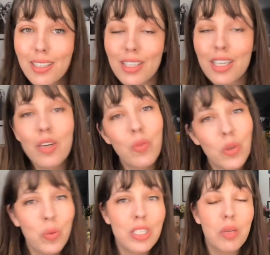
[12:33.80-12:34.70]

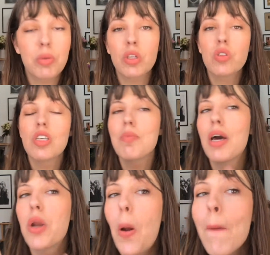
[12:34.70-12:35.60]
you win some, you lose some, I
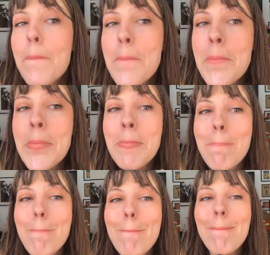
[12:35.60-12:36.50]
don't
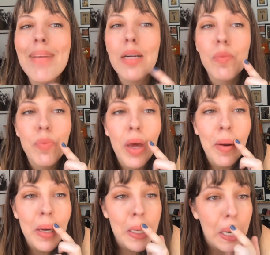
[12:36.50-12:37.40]
know.
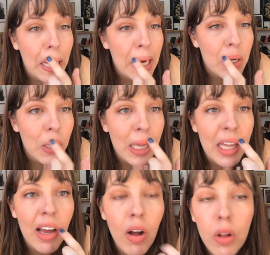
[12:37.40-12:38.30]
I'm enjoying
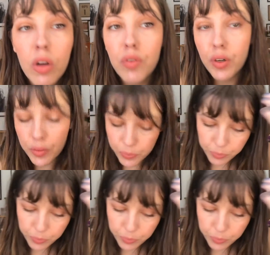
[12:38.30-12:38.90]
that all over.